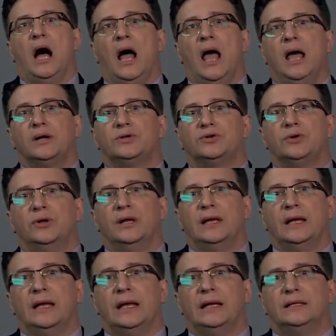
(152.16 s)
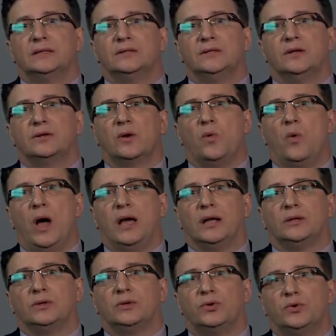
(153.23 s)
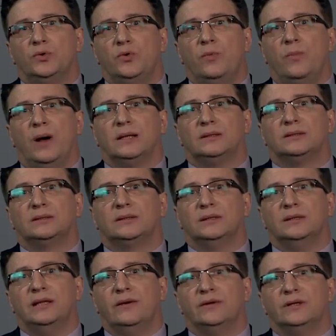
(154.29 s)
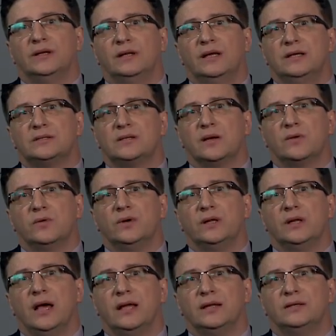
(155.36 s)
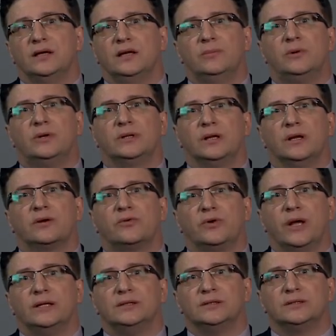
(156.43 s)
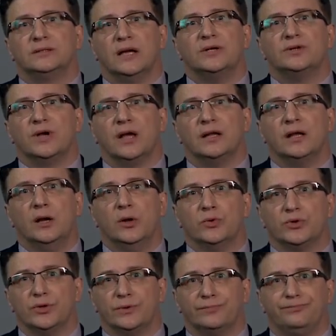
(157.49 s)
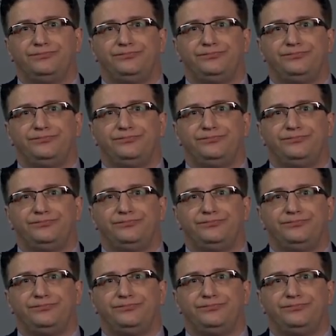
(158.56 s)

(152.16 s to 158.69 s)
Actually, it is not quite true, but nevertheless, Akunin had deliberately created such an illusion.